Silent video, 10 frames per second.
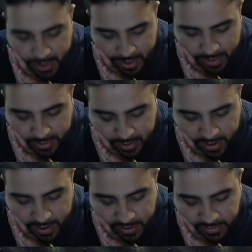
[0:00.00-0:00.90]
And
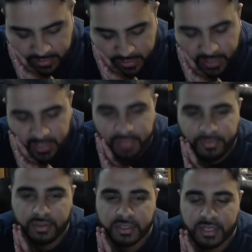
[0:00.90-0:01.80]
to kind of
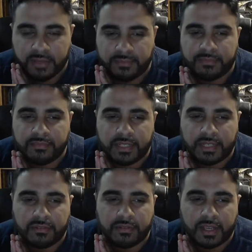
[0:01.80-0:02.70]
give you some,
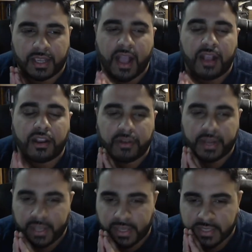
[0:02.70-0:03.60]
a
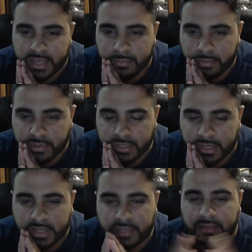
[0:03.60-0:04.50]
concrete example to
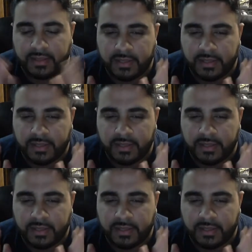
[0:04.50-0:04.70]
kind of,